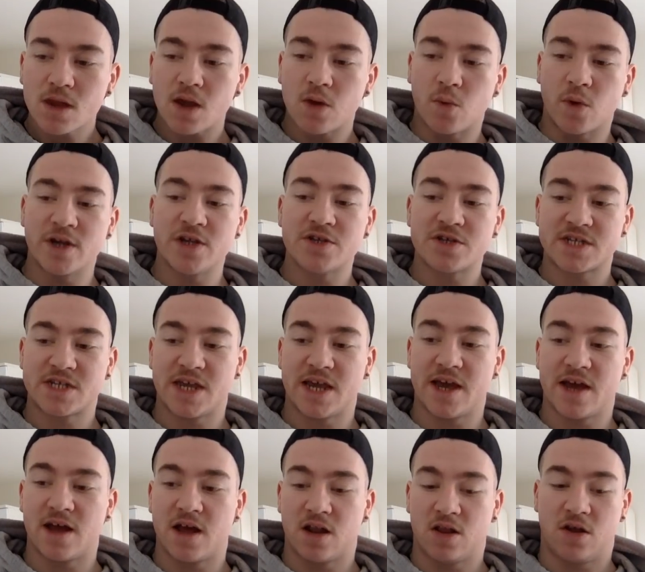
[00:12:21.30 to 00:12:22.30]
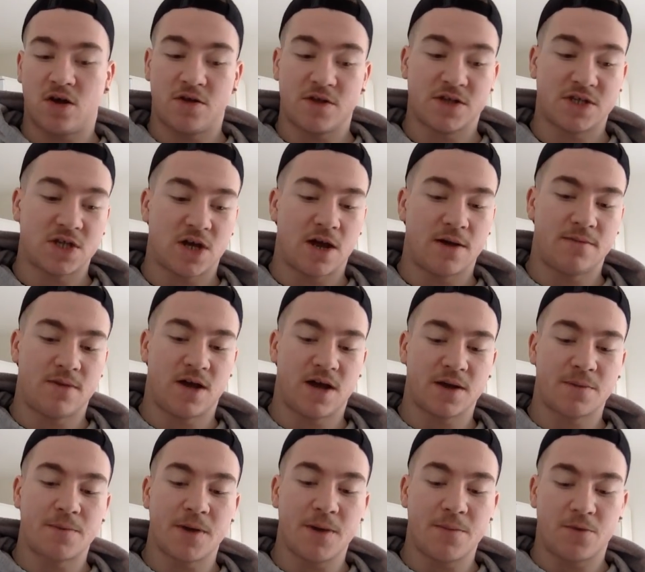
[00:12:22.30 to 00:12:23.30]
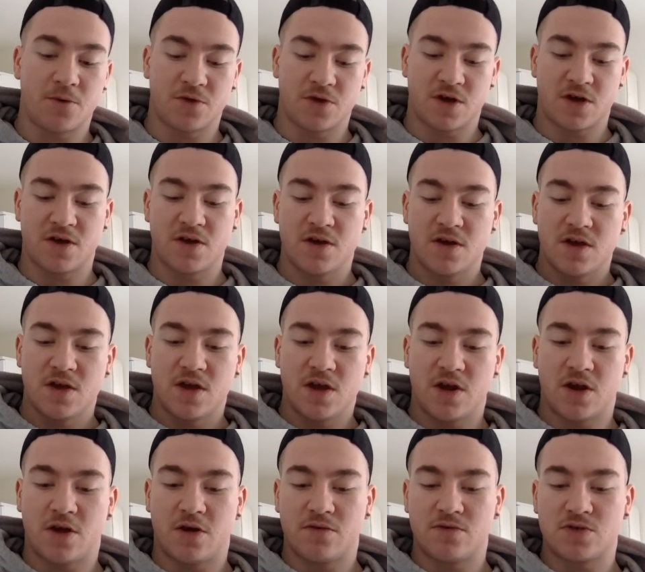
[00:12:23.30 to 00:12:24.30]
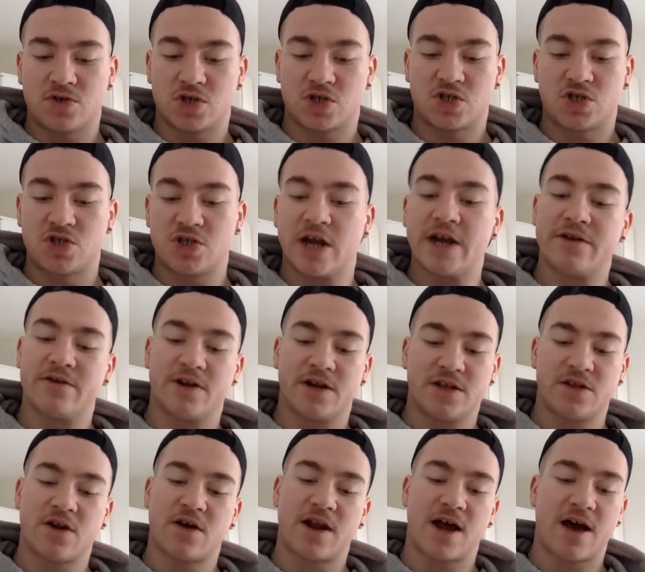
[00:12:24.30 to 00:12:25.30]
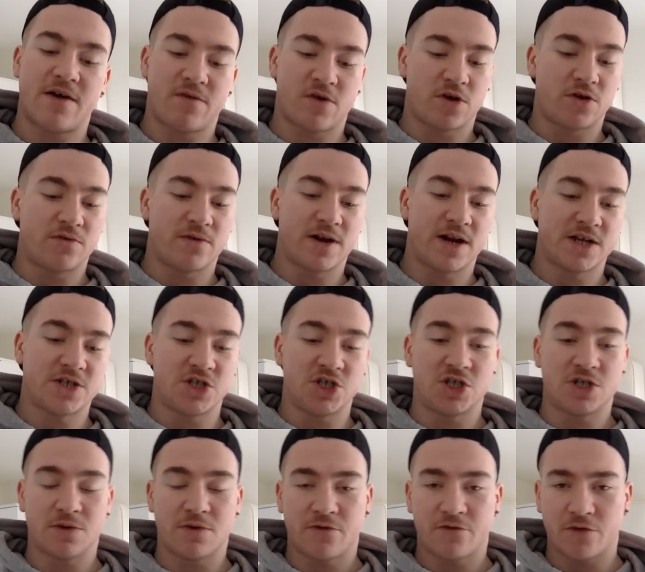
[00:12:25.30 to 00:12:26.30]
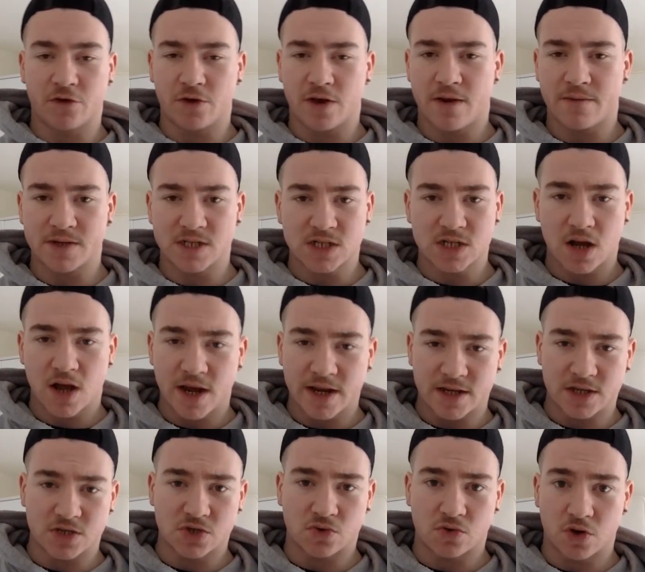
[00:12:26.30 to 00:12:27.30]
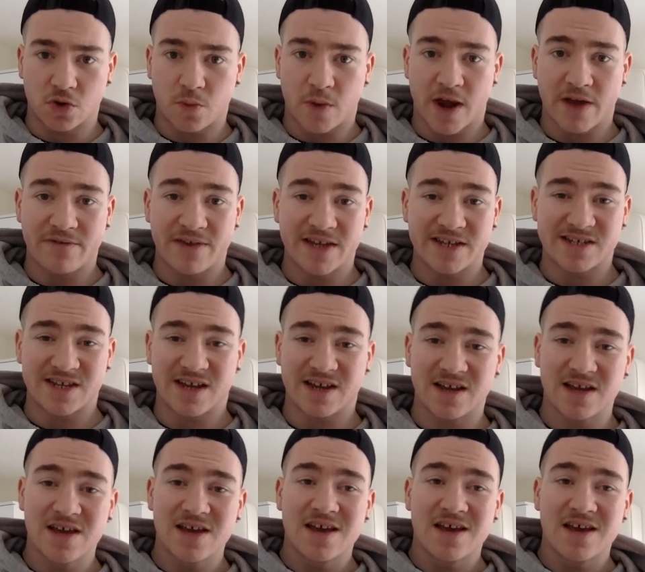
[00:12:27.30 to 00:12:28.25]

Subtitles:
when you see it a lot of the time, like people that just generally don't have a good relationship with food, have a slightly disordered way of eating,